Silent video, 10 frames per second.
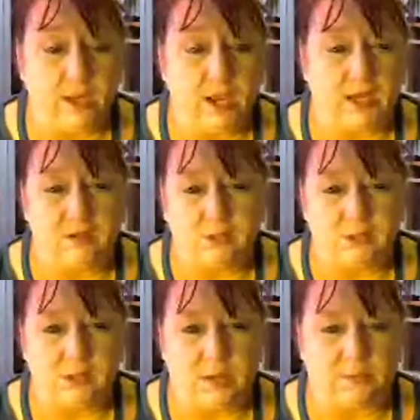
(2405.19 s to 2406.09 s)
I'd usually
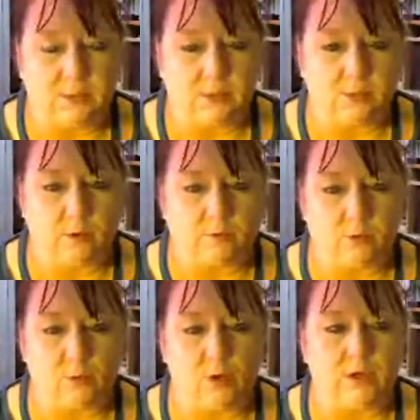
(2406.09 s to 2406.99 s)
stop at 12 or
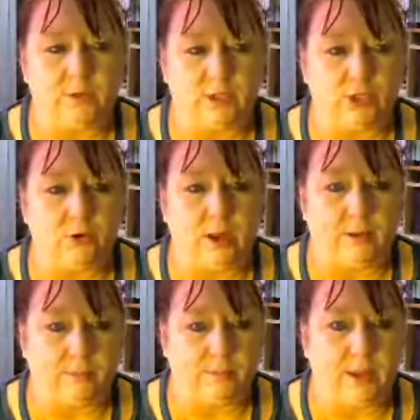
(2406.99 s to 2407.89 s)
1, and this year
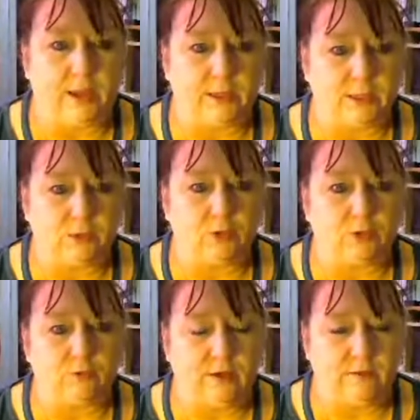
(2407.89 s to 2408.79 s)
I actually worked
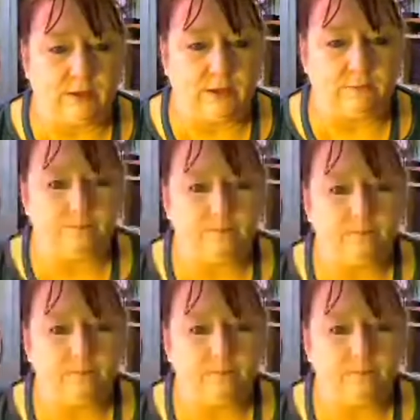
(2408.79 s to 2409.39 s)
till 5 a.m.